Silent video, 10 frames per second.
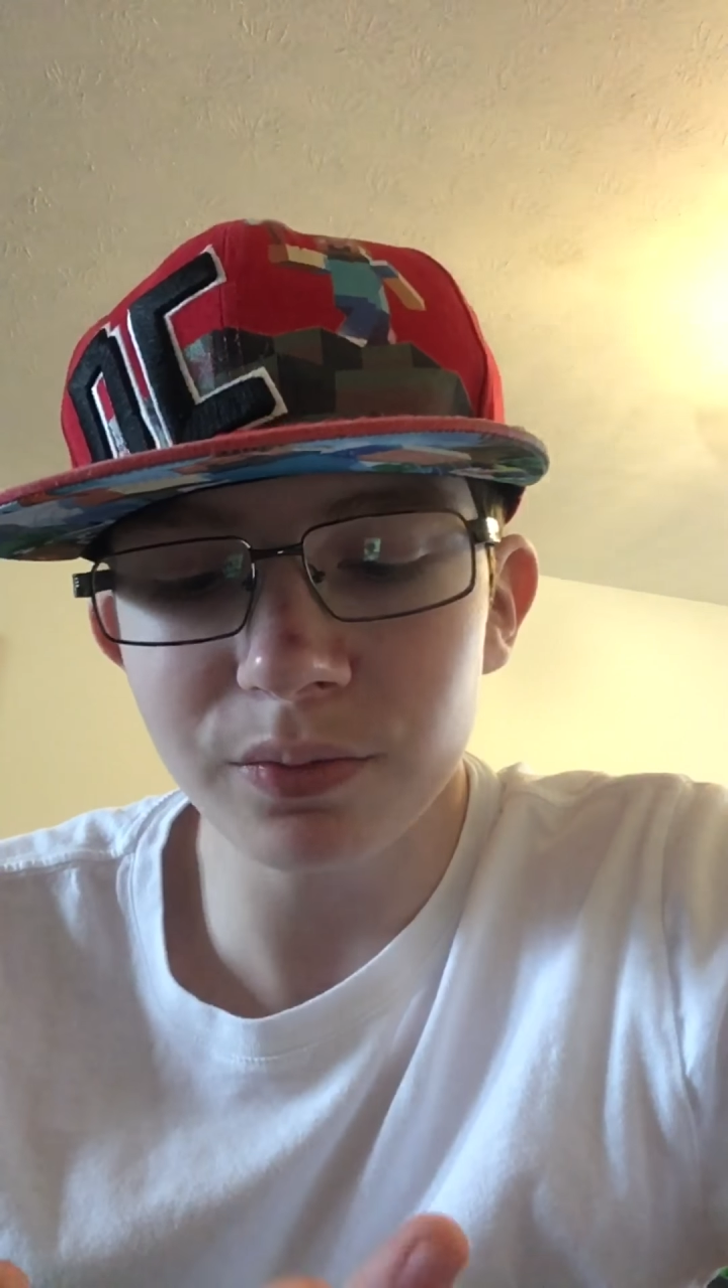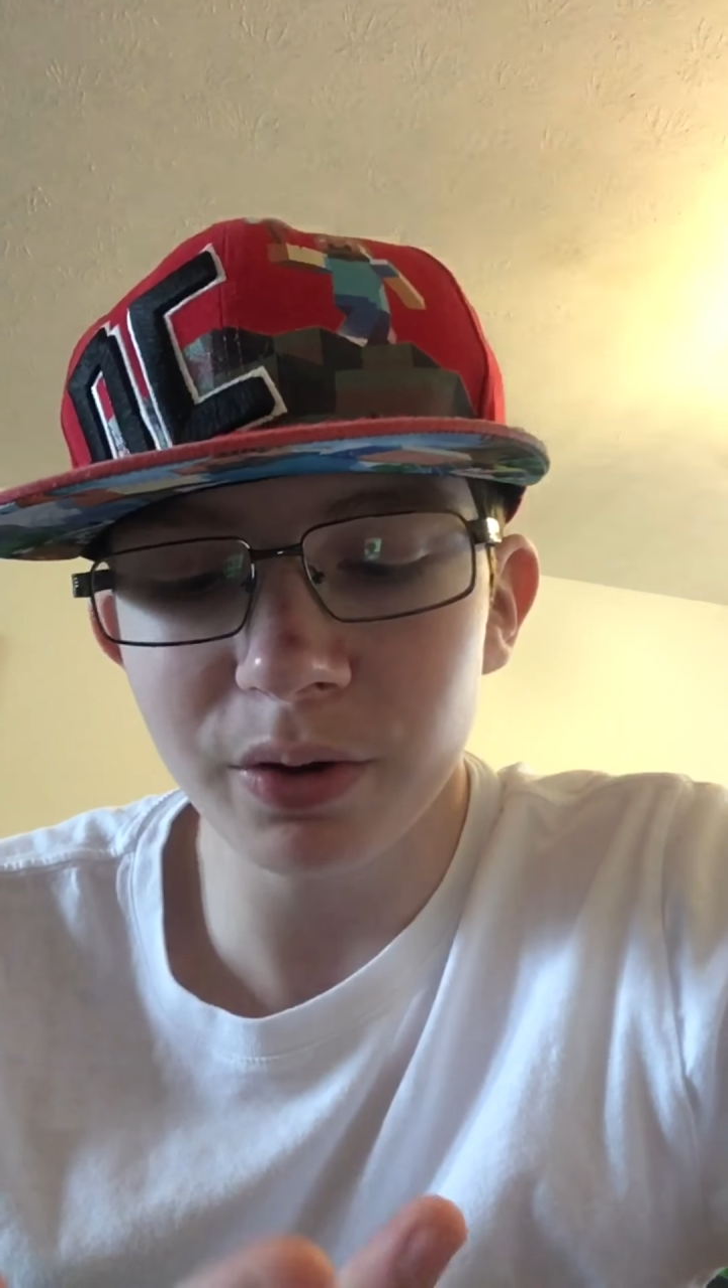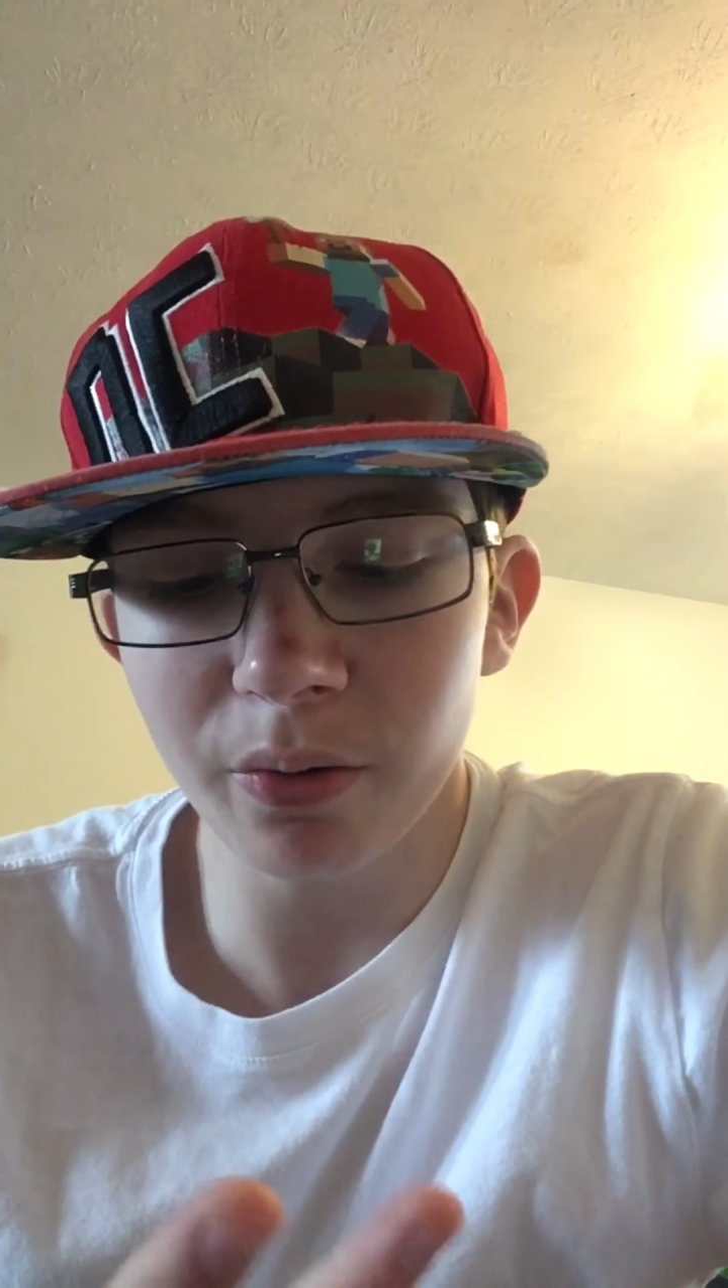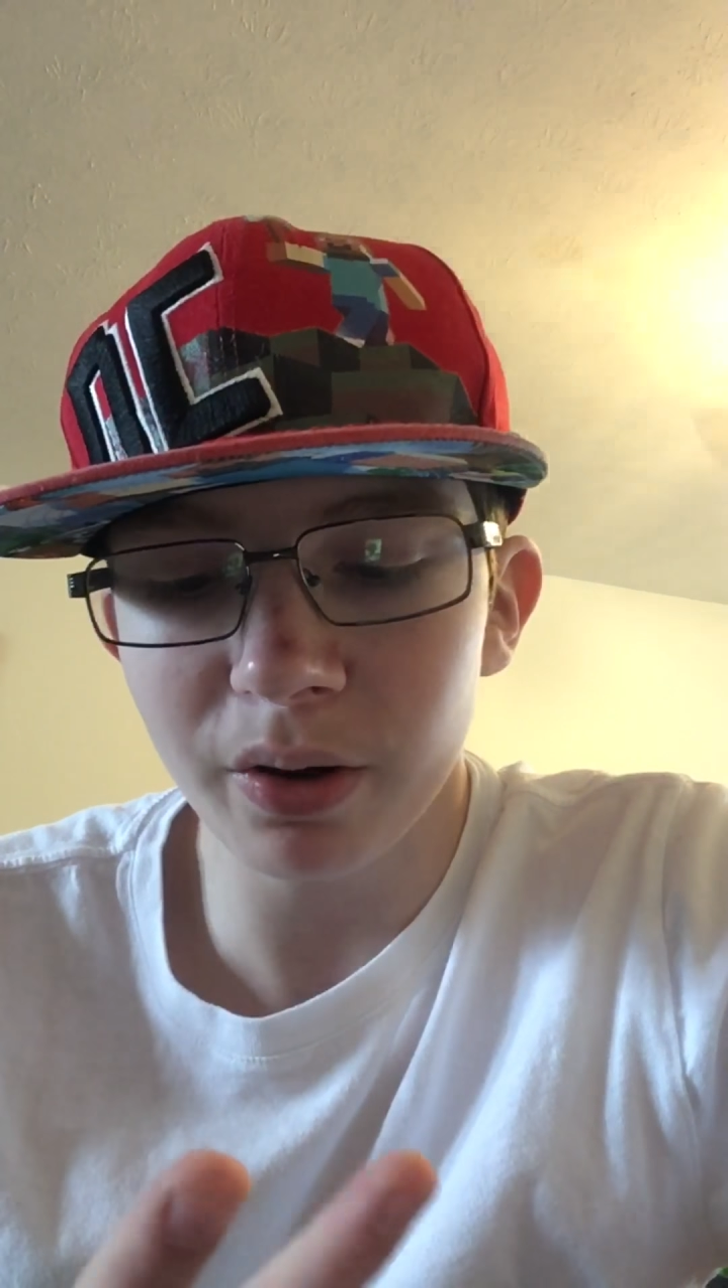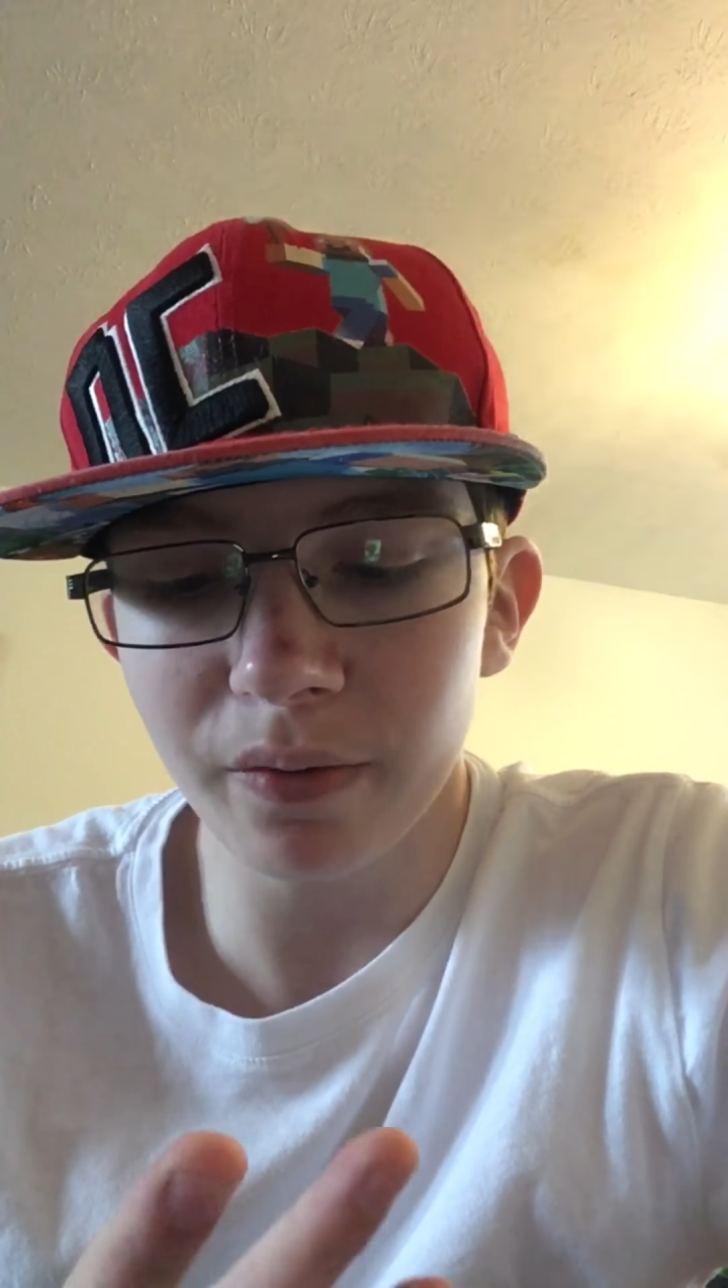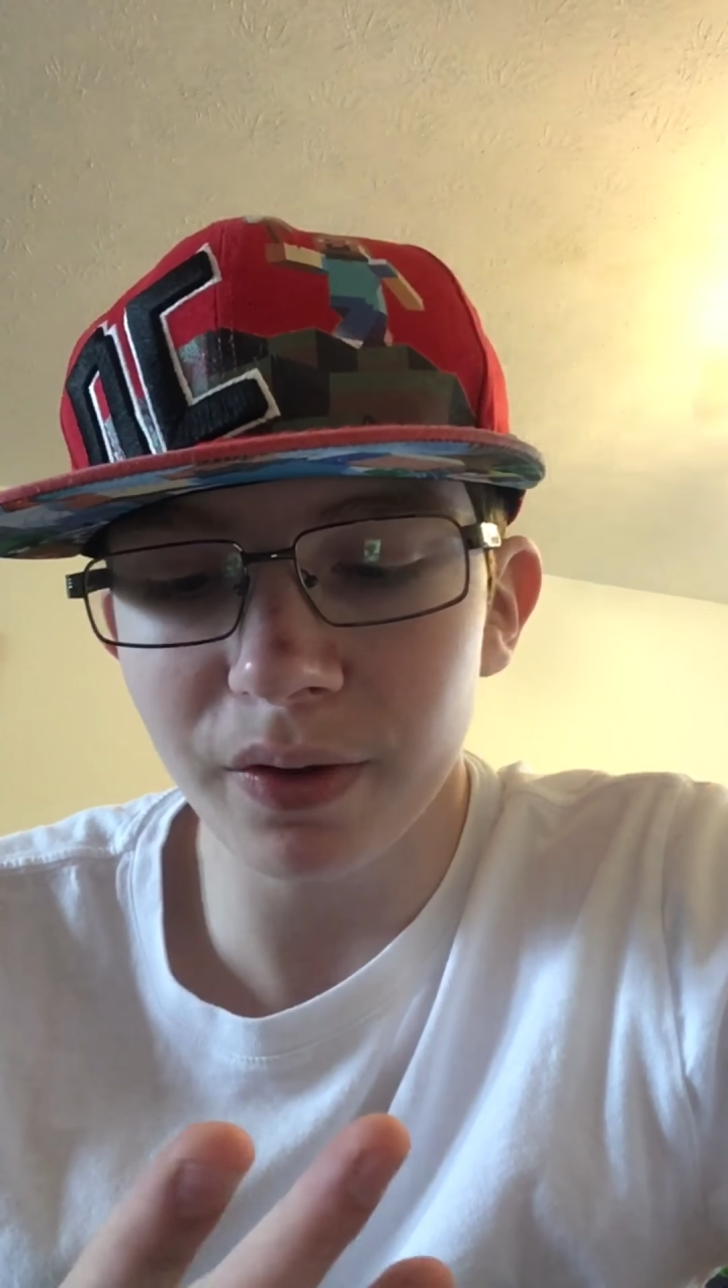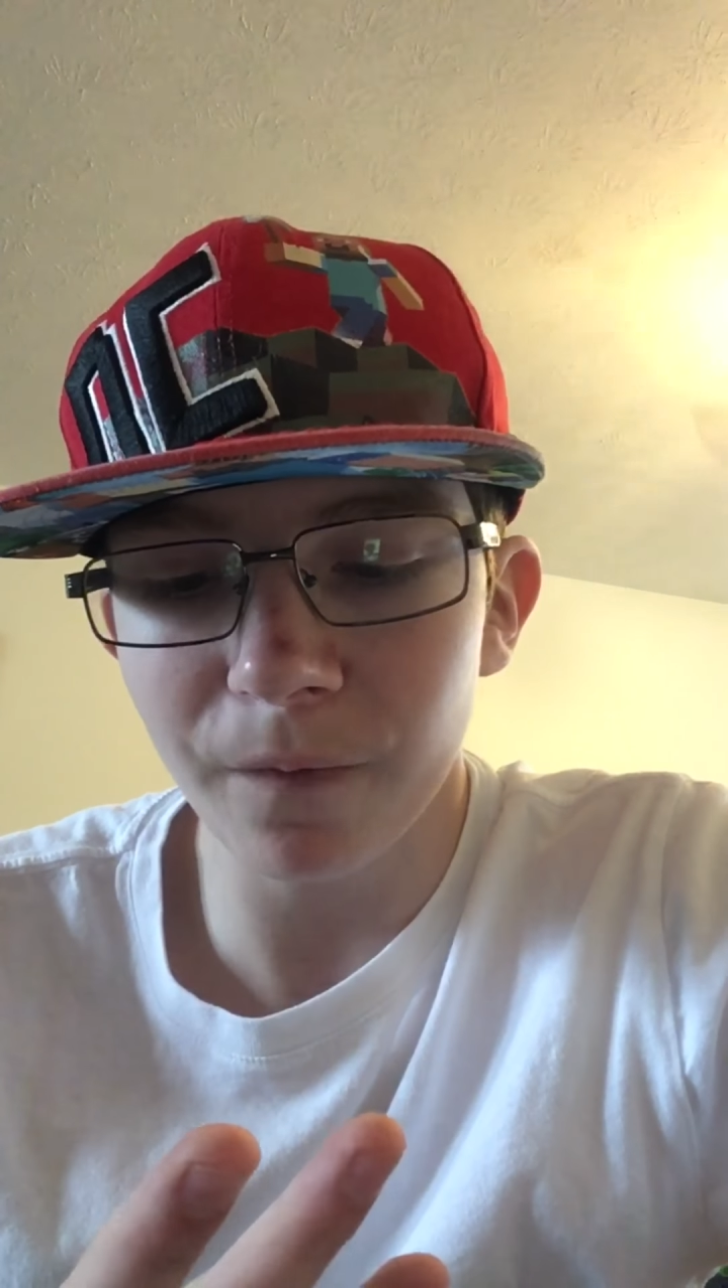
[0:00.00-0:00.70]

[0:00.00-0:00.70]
for me or whenever